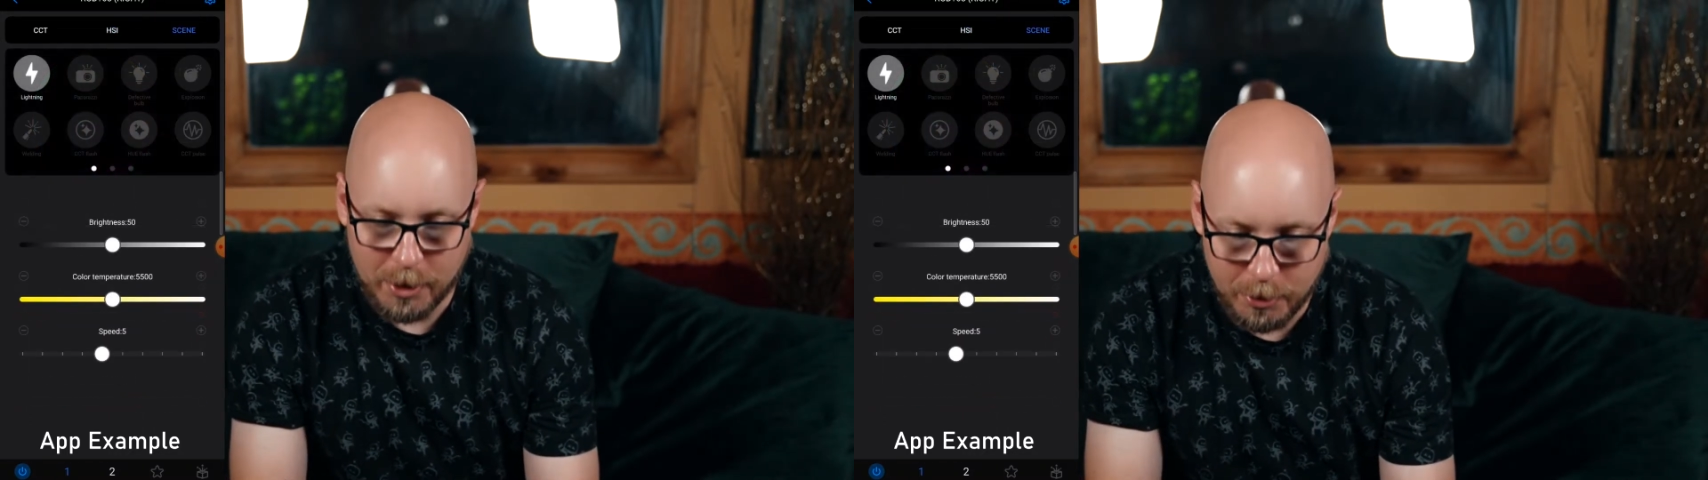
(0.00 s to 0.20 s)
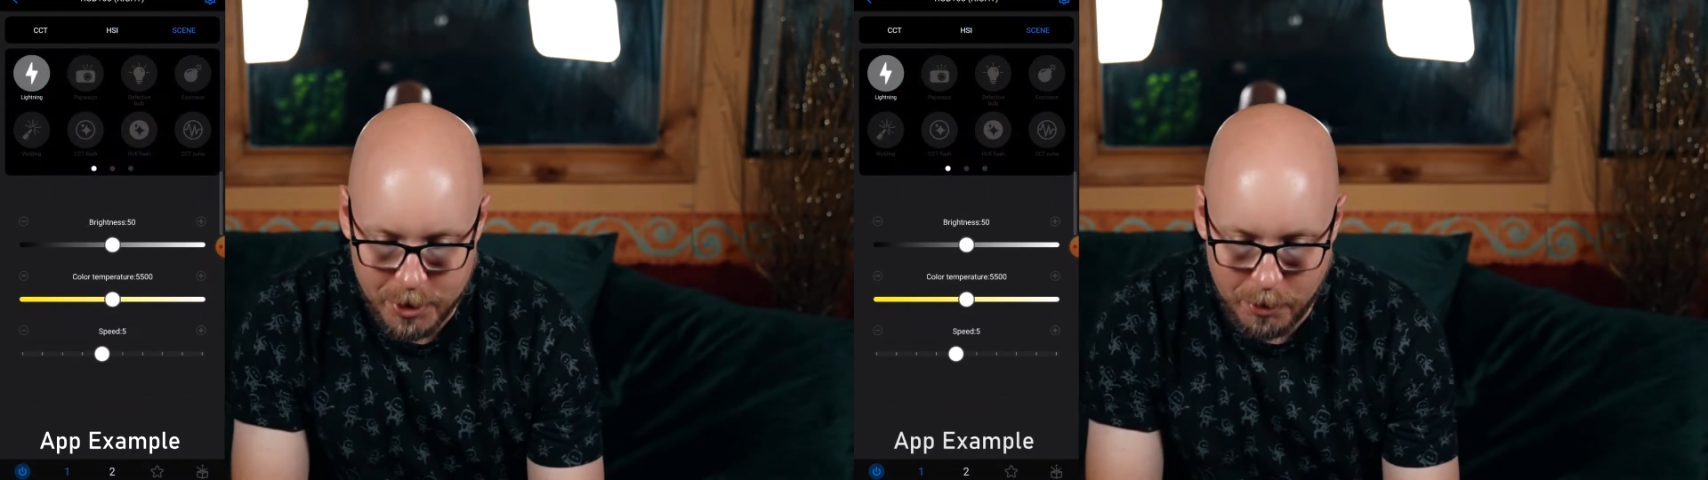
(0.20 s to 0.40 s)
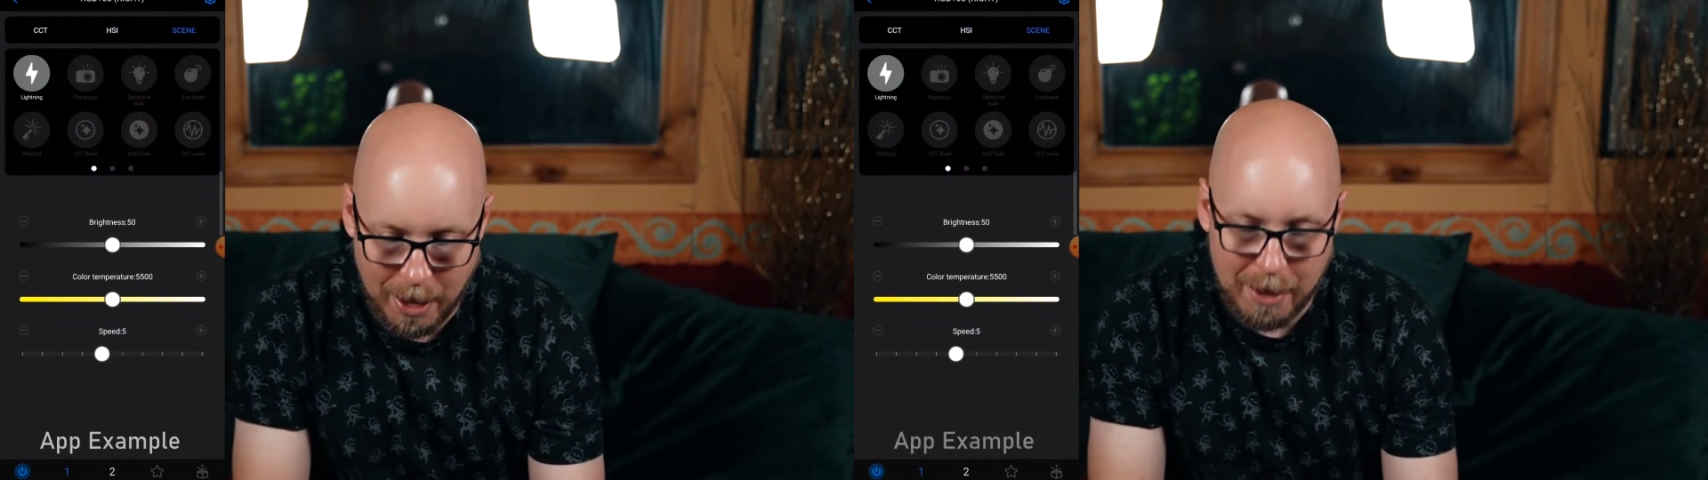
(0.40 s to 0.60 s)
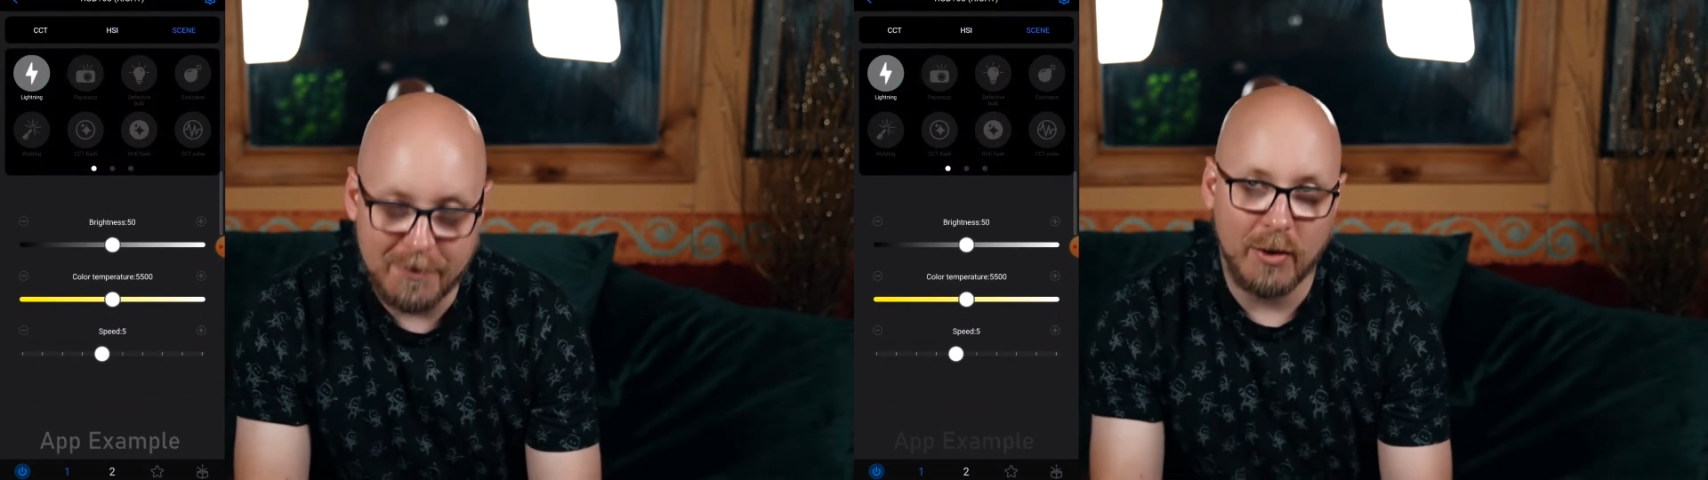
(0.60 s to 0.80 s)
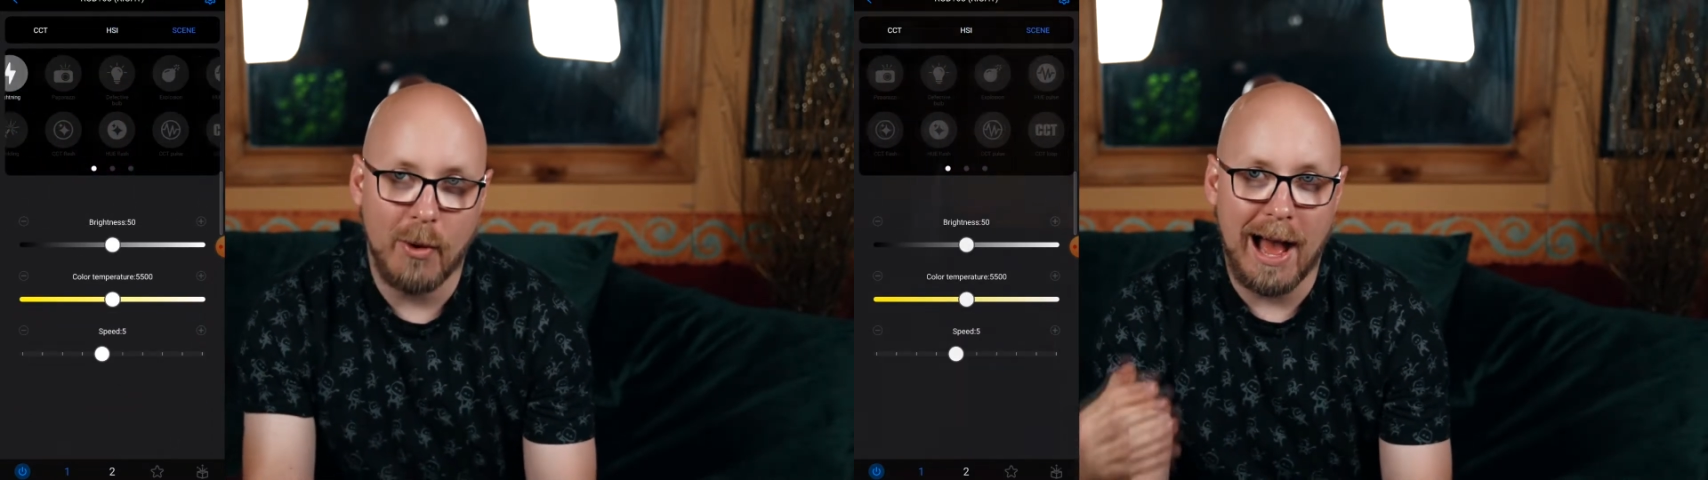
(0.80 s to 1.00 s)
you do have
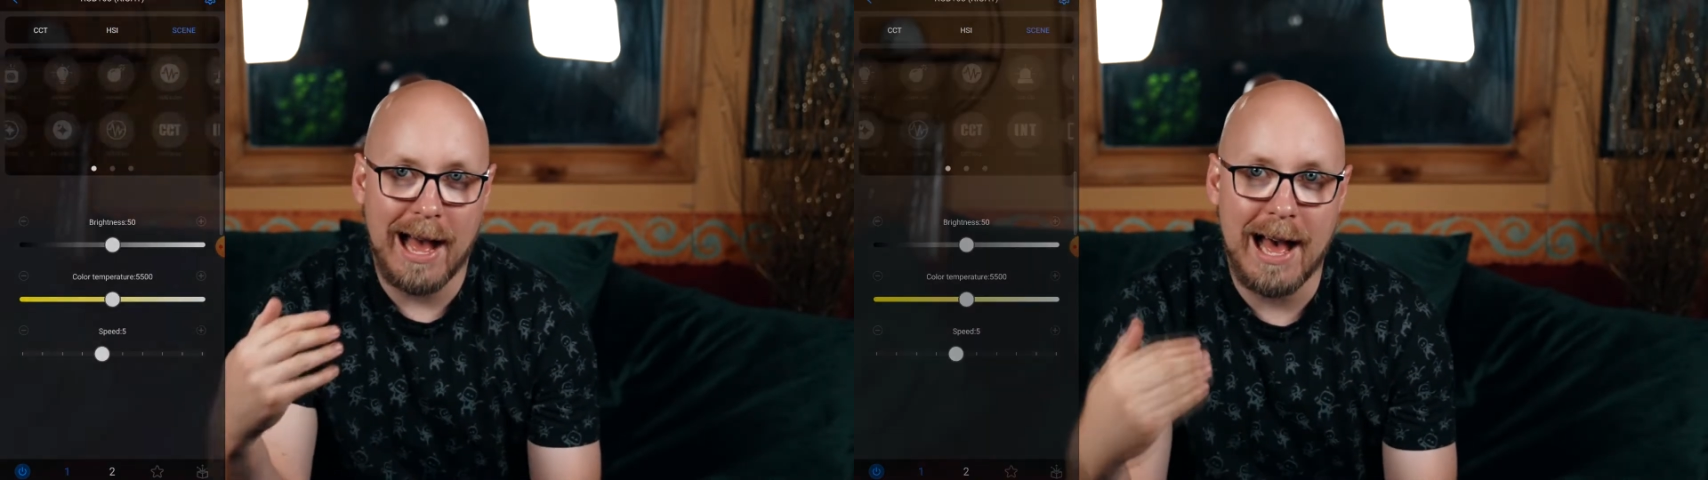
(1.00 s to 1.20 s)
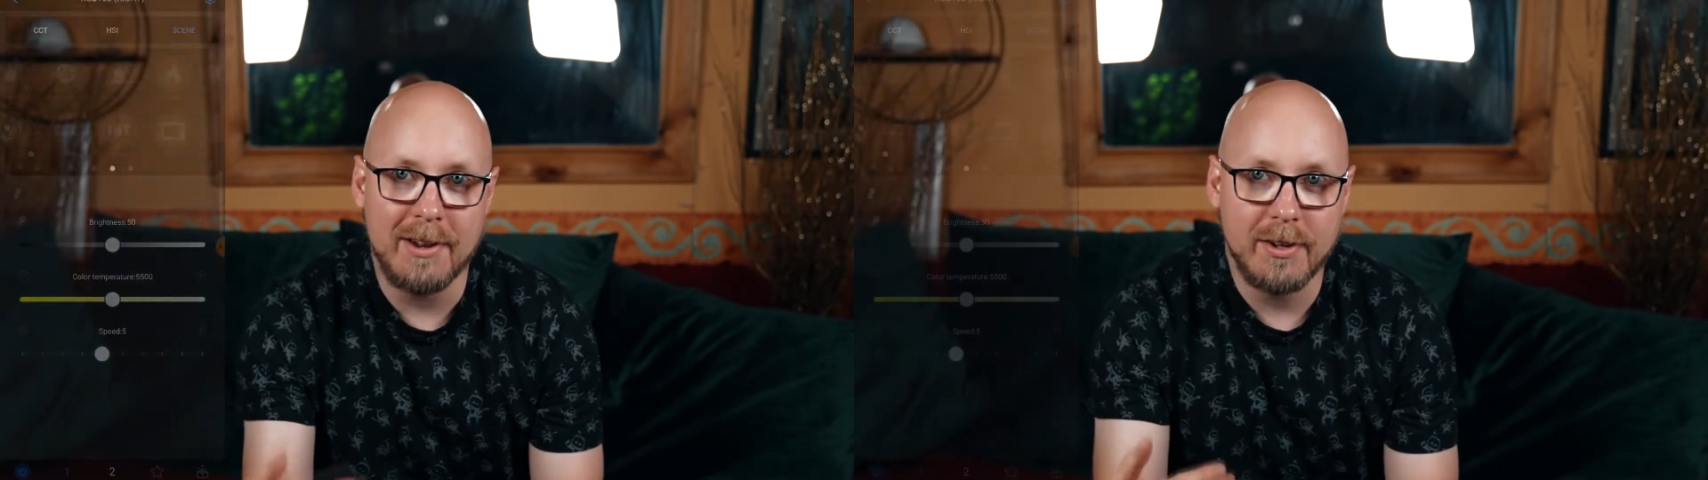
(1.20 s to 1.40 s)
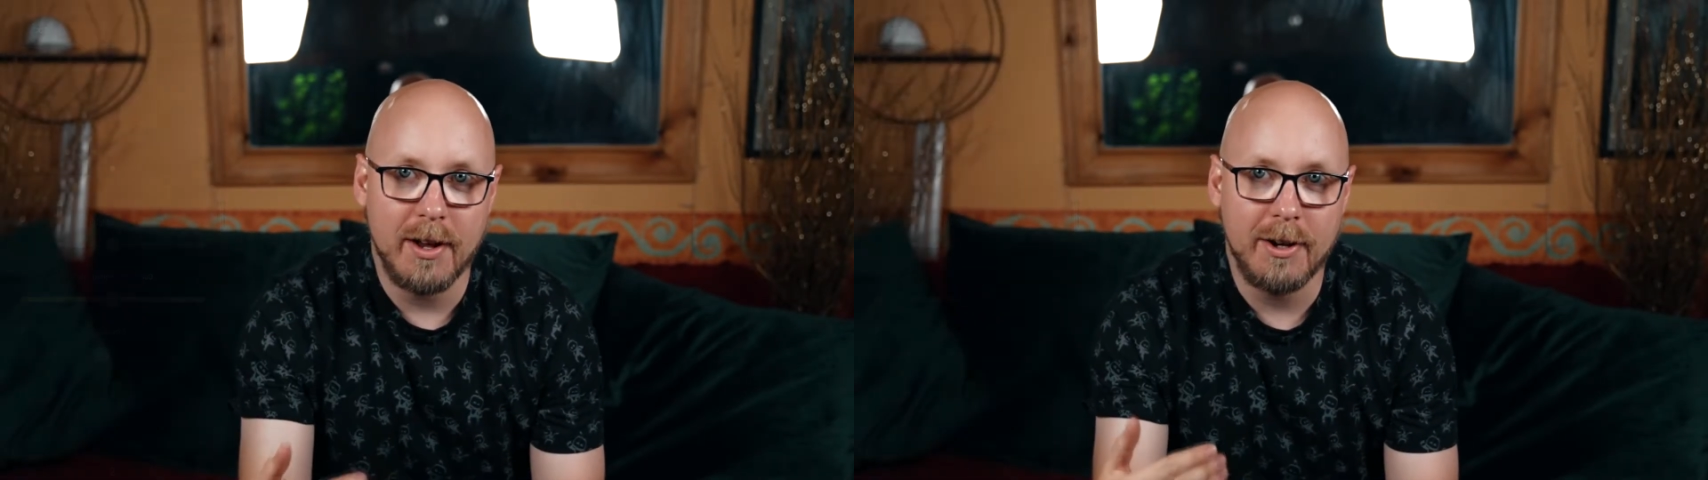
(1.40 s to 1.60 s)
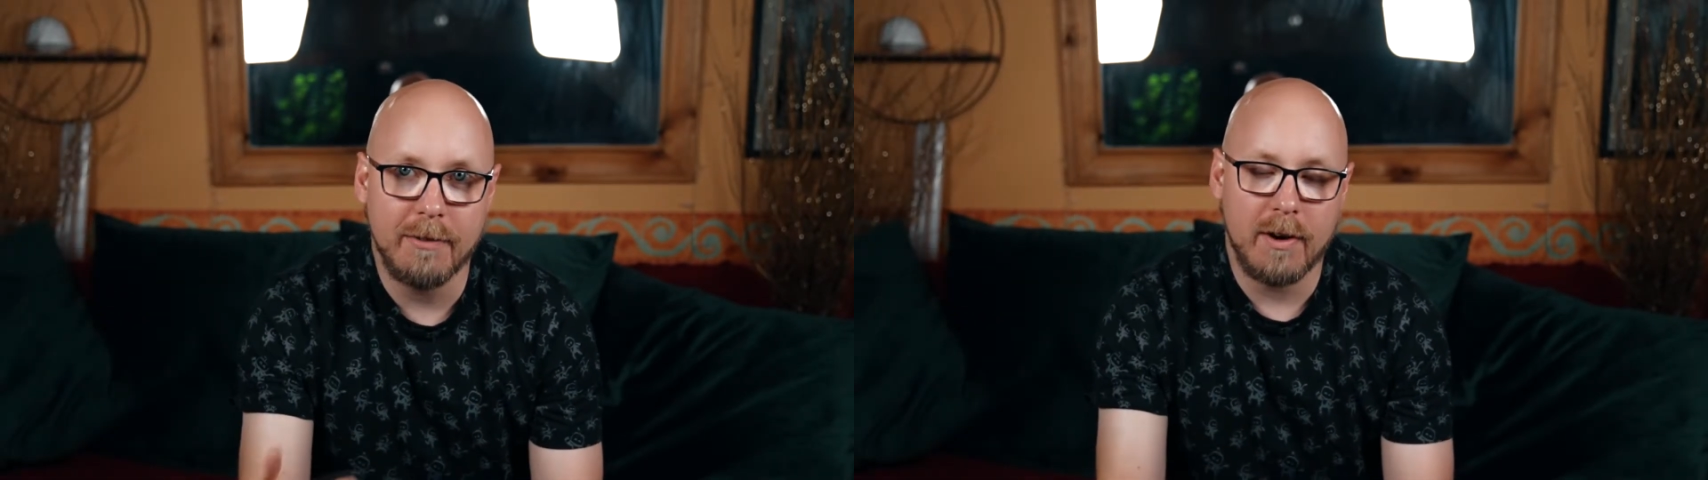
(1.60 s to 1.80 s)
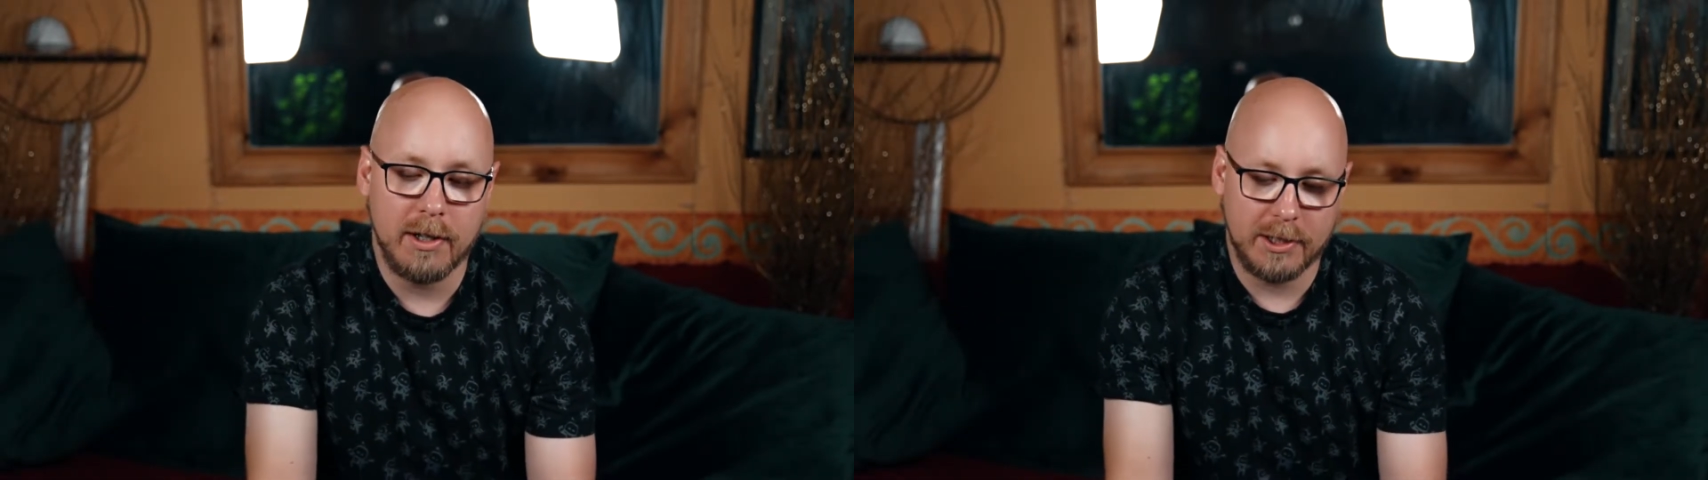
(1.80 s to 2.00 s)
to add a
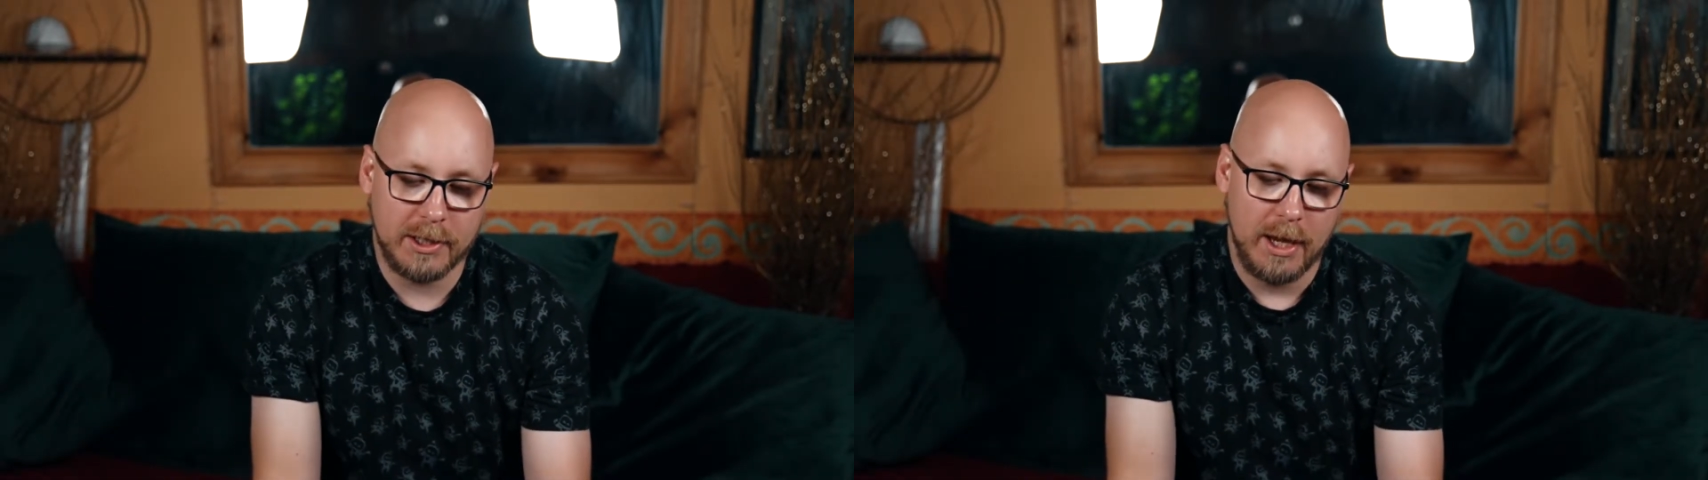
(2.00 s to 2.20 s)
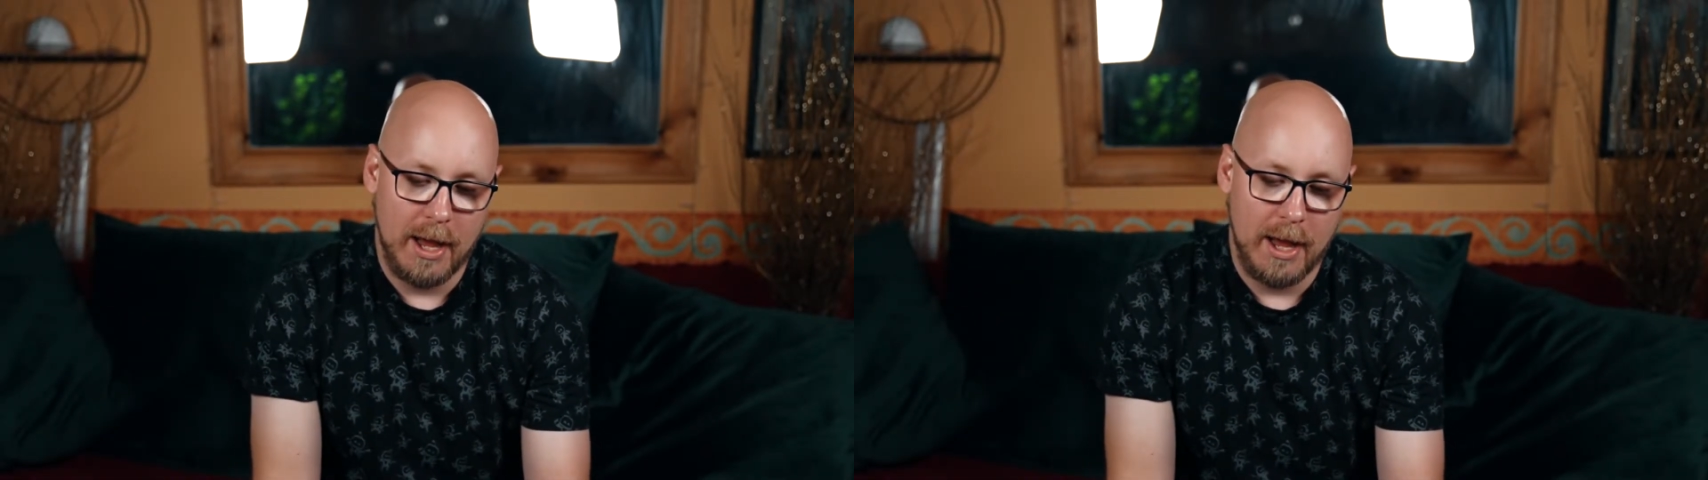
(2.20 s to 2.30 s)
device,